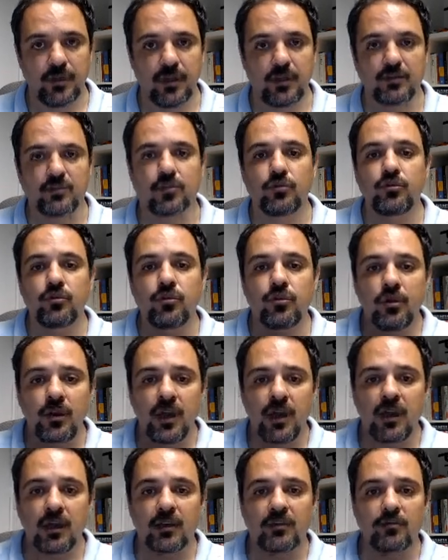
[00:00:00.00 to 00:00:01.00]
So you
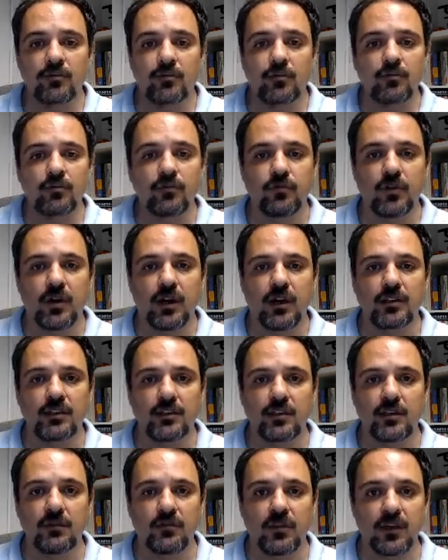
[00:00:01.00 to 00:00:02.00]
have to find
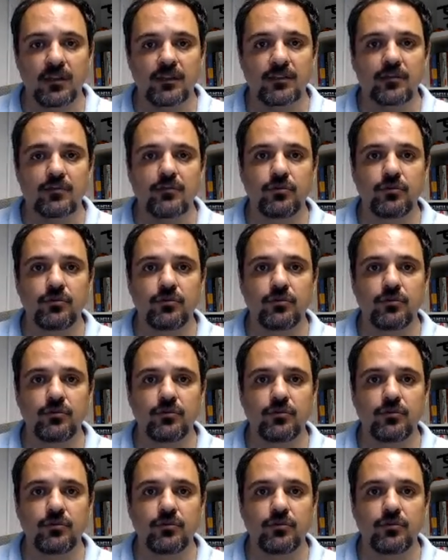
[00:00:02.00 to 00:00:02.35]
a way to